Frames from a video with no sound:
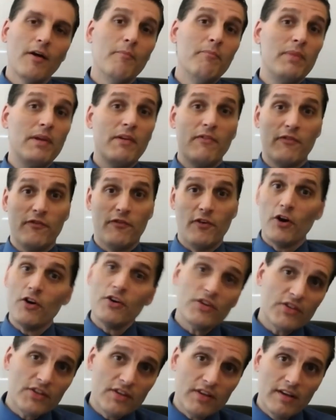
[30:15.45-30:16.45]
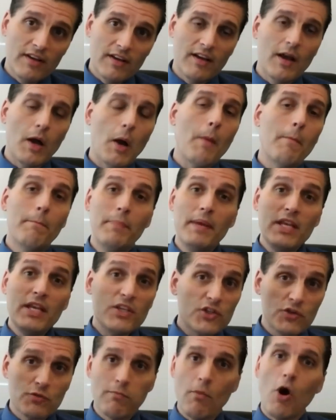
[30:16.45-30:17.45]
be first, be
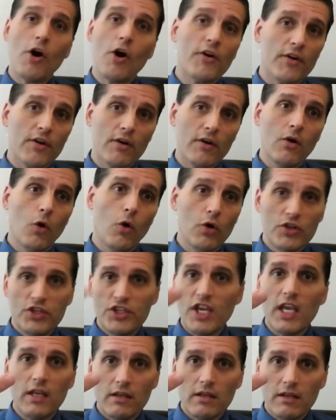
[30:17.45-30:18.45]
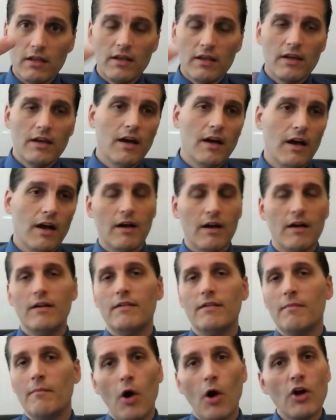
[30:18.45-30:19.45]
smarter, or cheat.
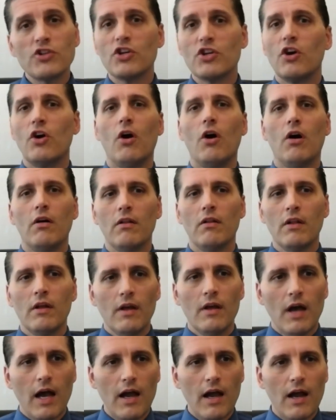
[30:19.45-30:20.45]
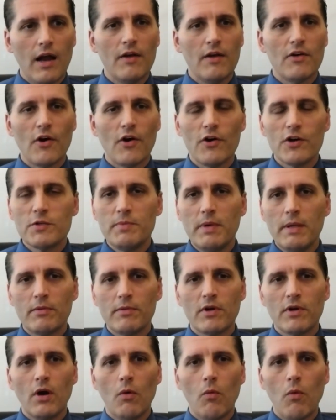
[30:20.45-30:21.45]
Uh, margin call. I urge people
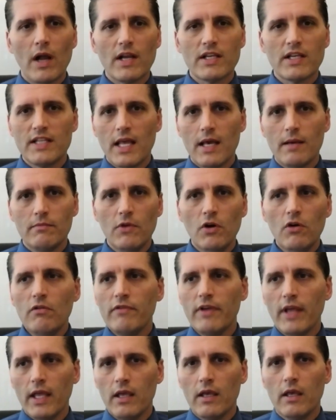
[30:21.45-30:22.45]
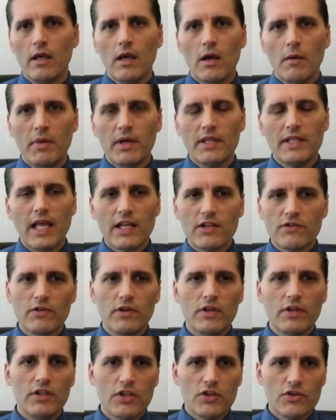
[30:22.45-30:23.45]
to go watch that movie. But that's
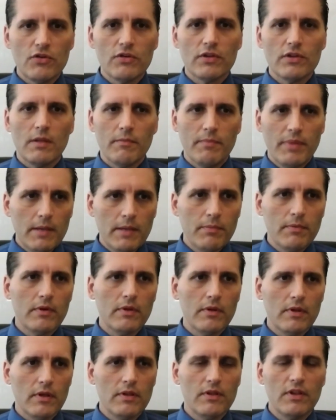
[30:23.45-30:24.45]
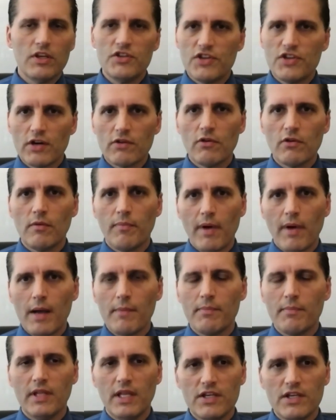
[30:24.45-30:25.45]
really the truth. And people, the, the general
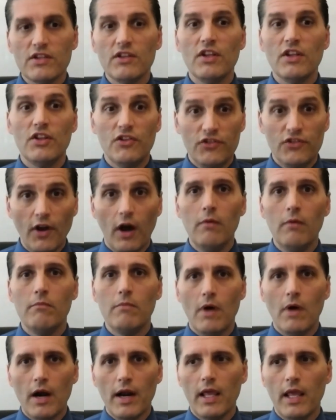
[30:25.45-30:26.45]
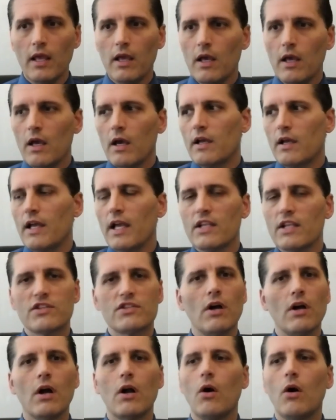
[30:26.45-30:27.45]
population, the dumb money, gets
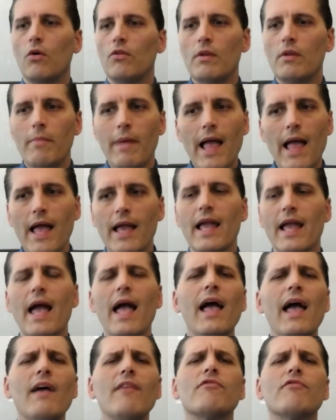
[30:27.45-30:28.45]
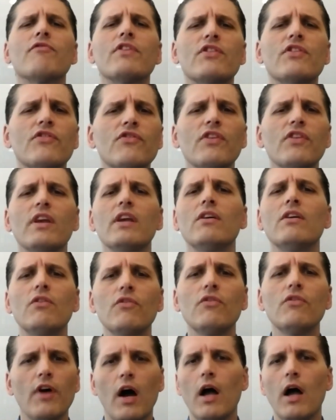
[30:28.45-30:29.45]
stuck holding the bag every
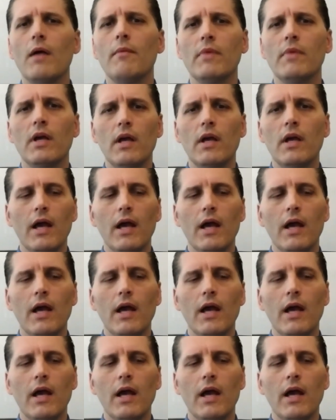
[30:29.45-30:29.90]
single time.